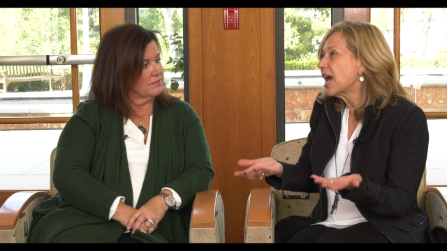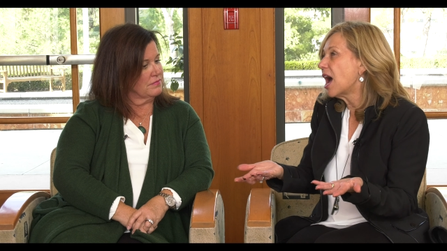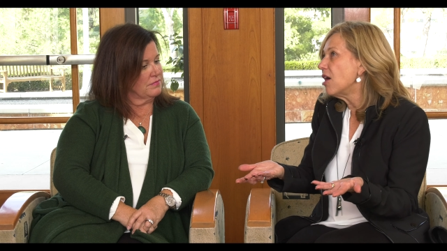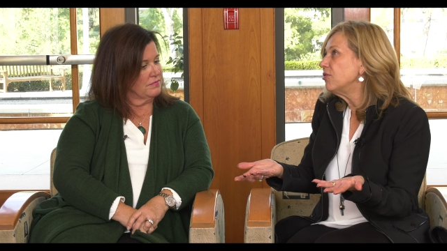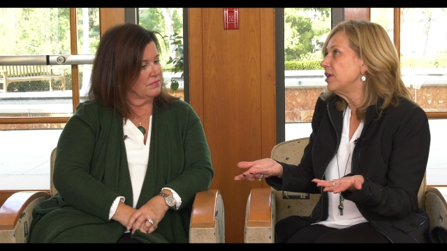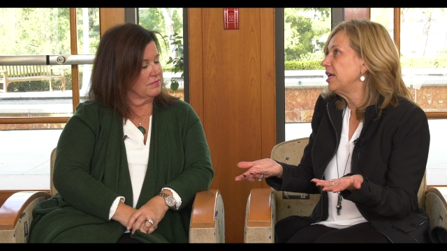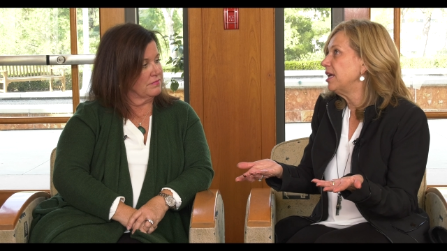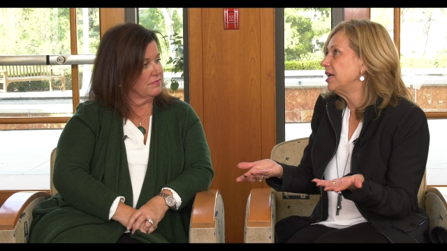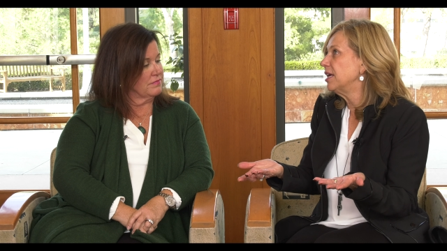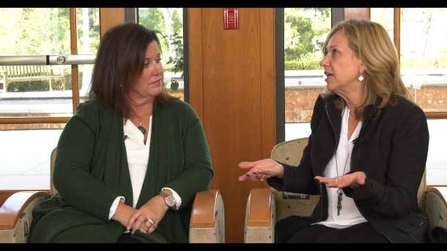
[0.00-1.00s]

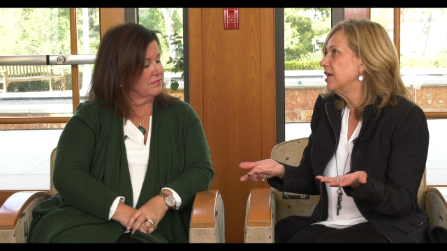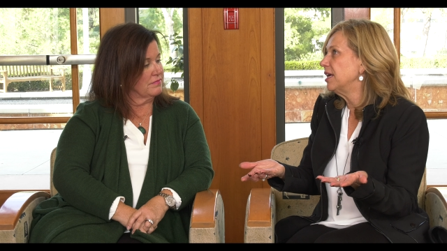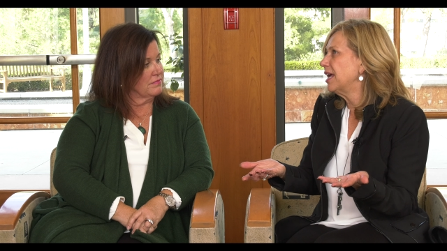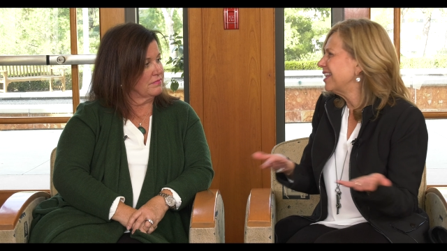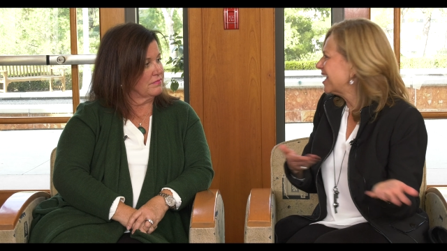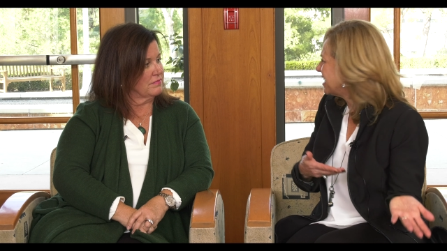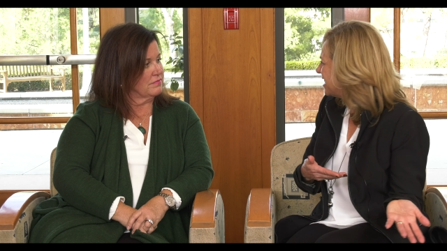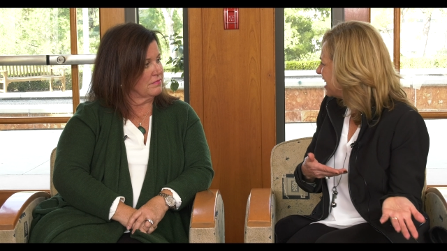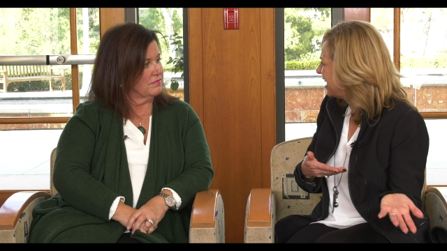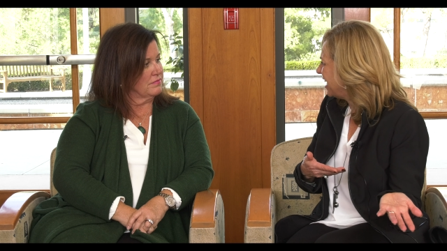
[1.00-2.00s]
Speaker 1: County, LA
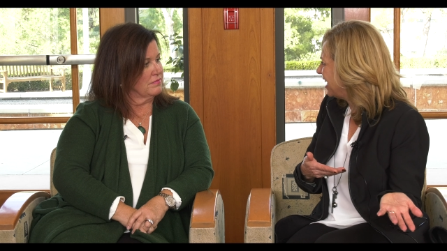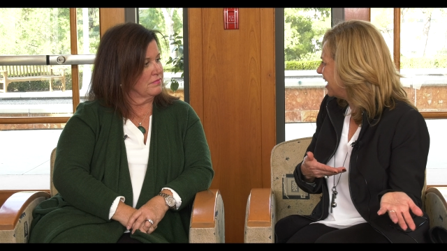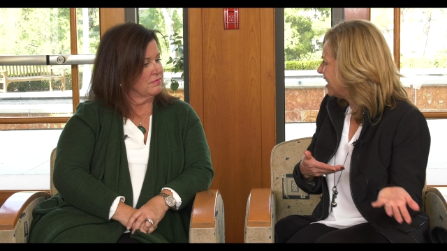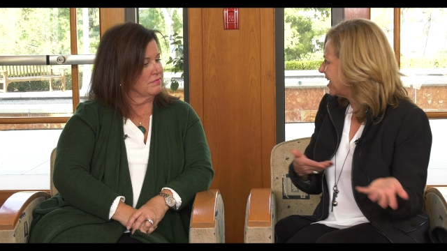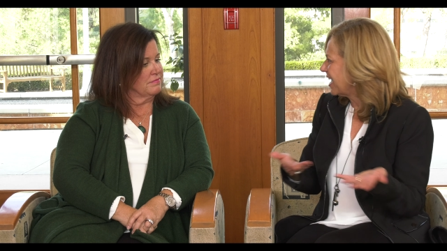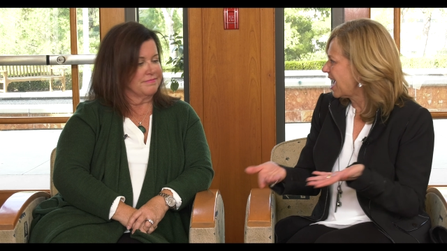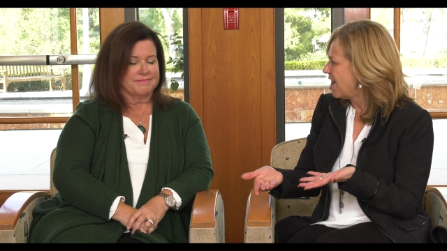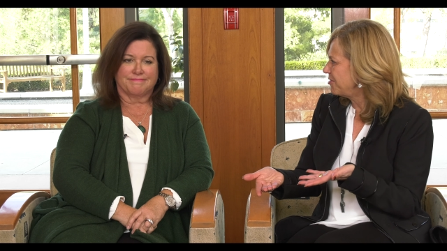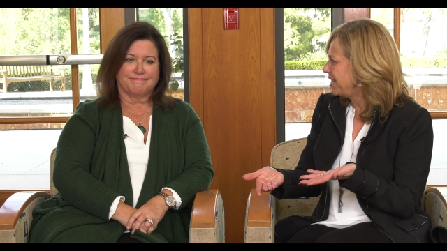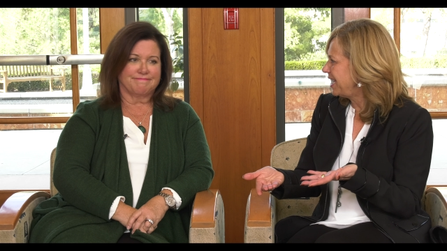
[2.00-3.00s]
City,
Speaker 2: LA
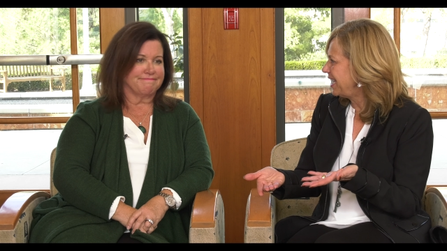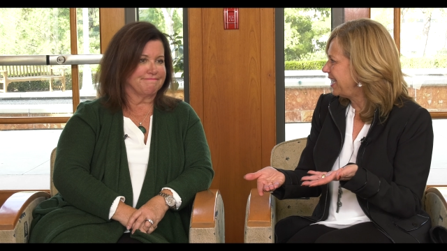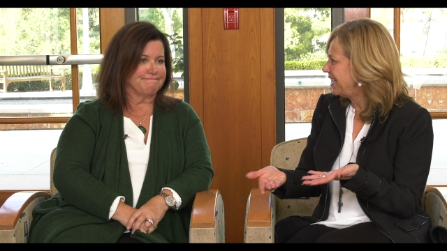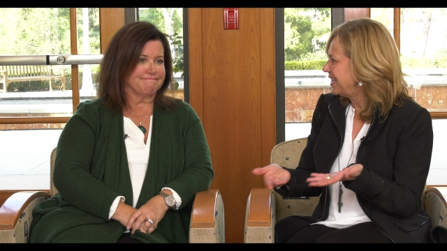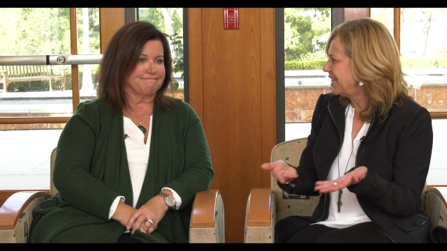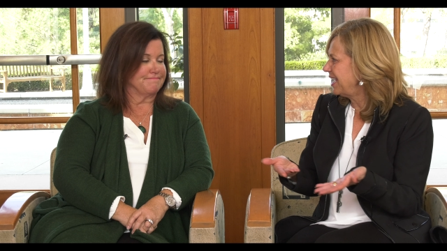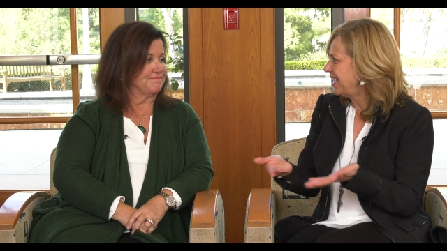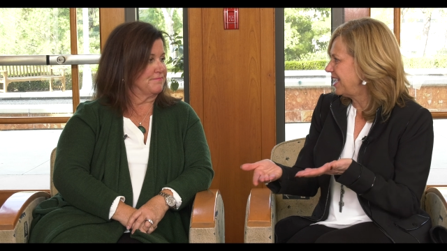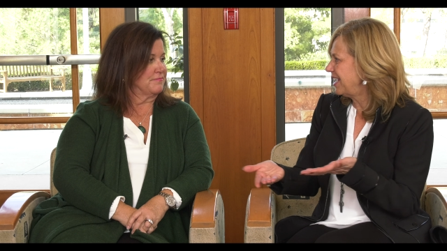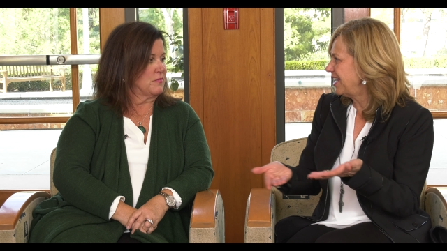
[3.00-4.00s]
County, mm.
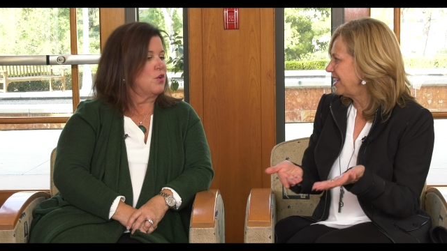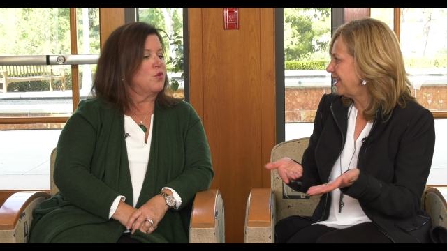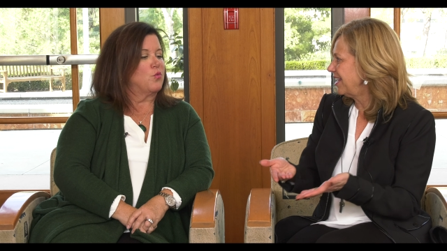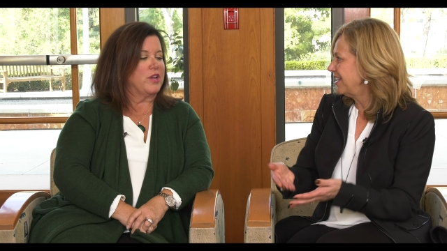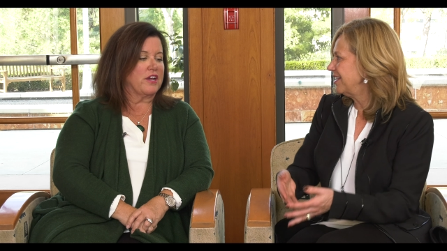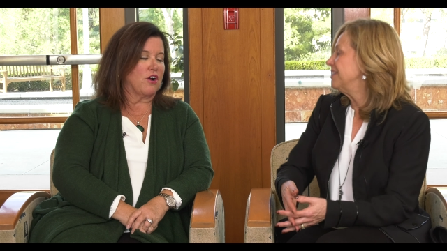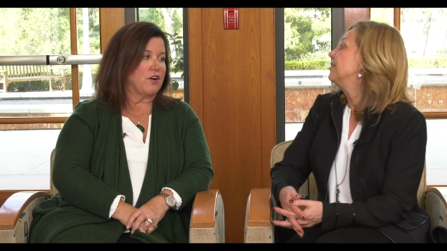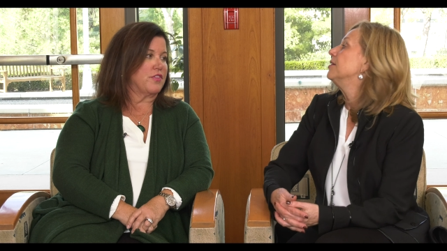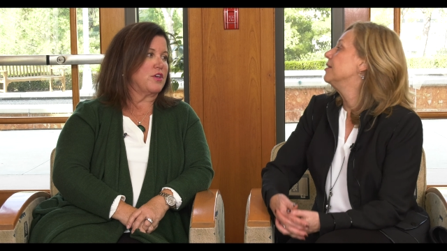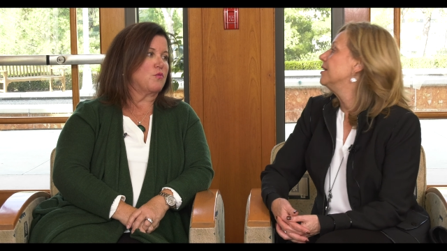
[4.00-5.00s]
like. We
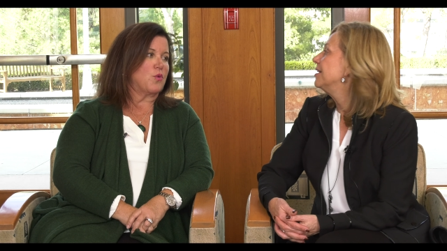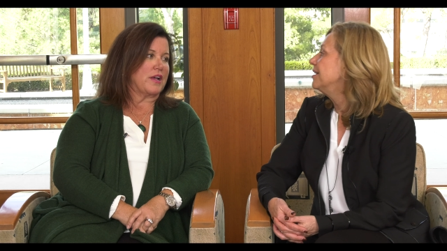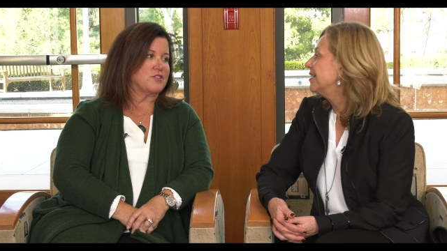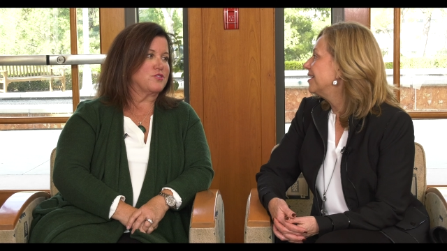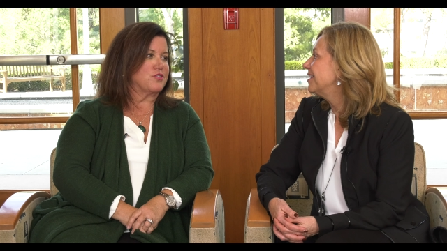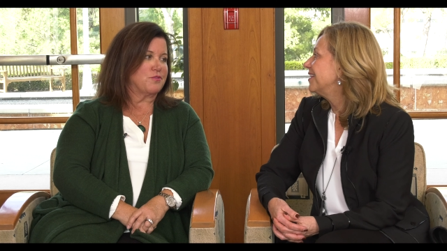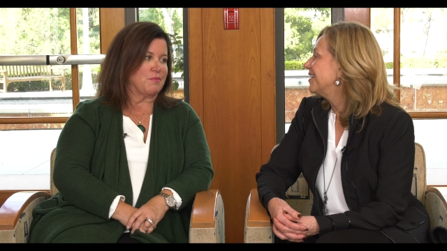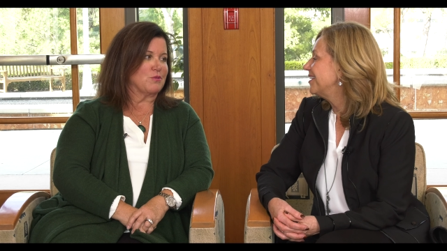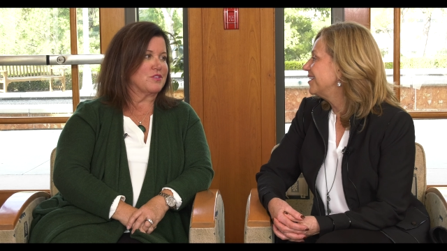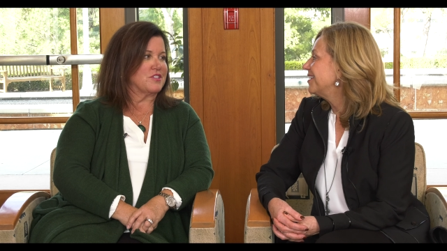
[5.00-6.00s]
are the
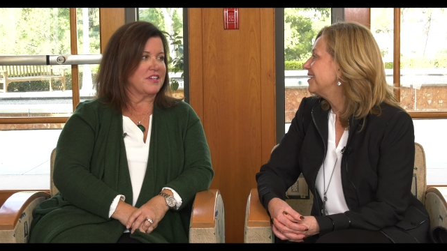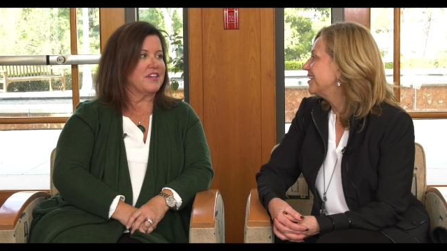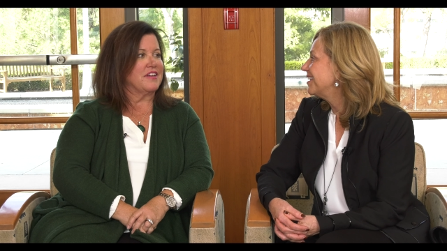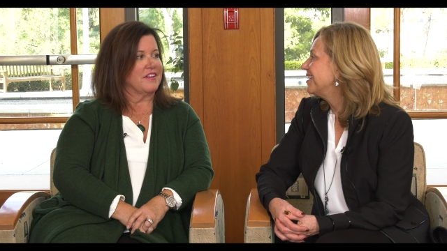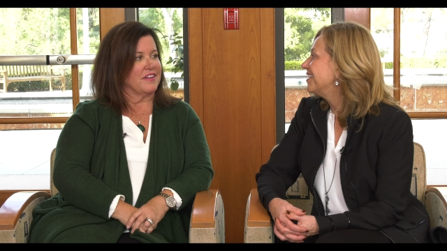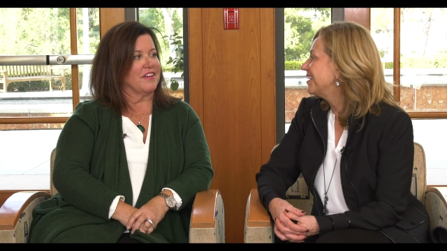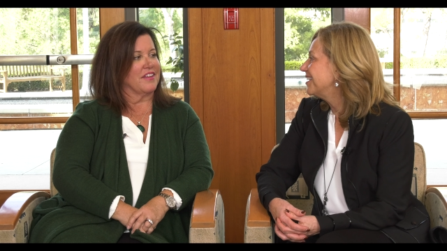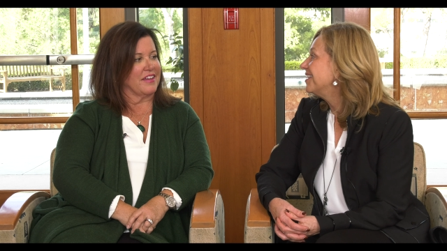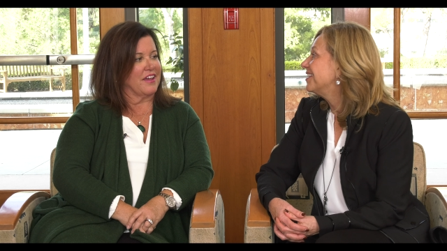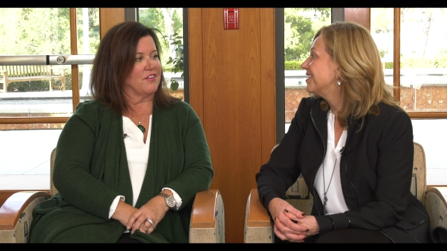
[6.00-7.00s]
westernmost city in
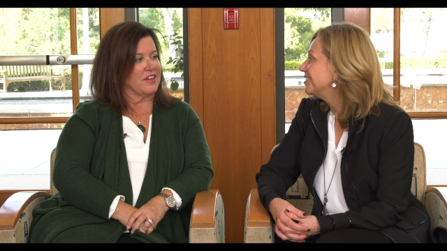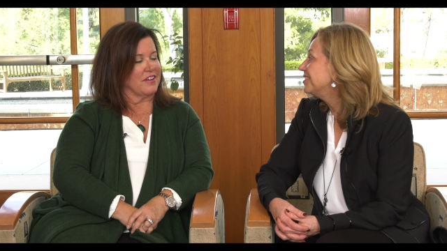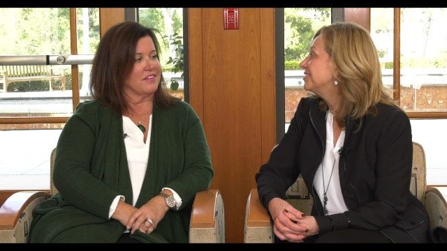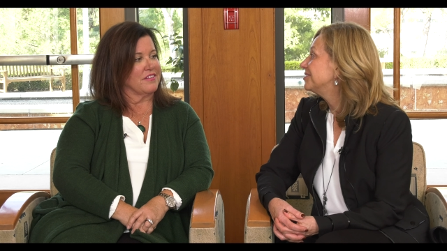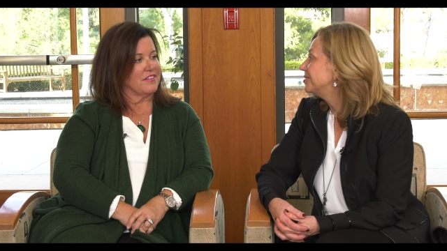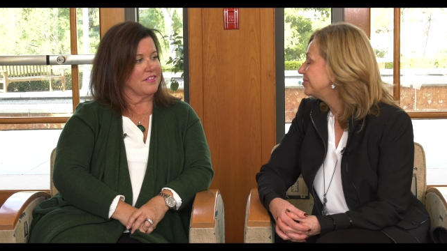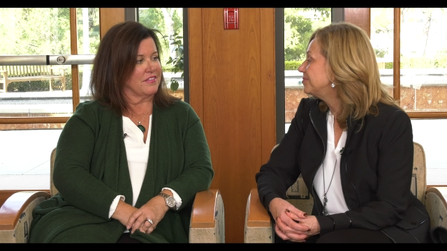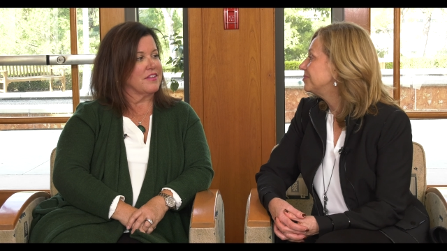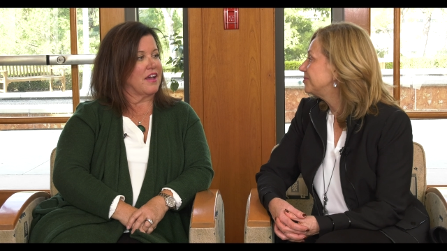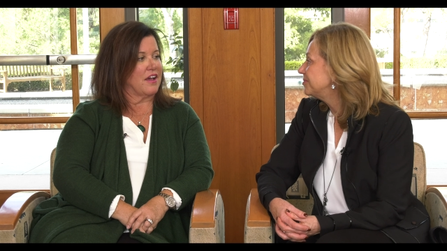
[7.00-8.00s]
LA County.
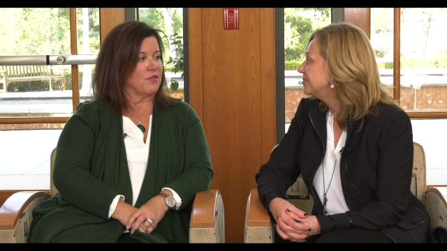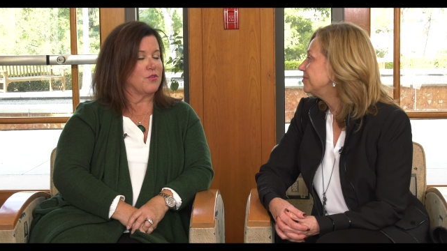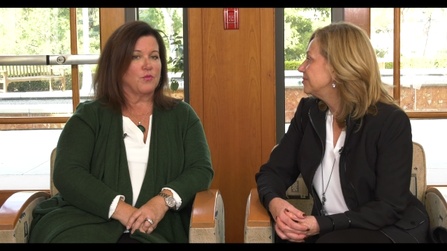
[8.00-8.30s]
Uh,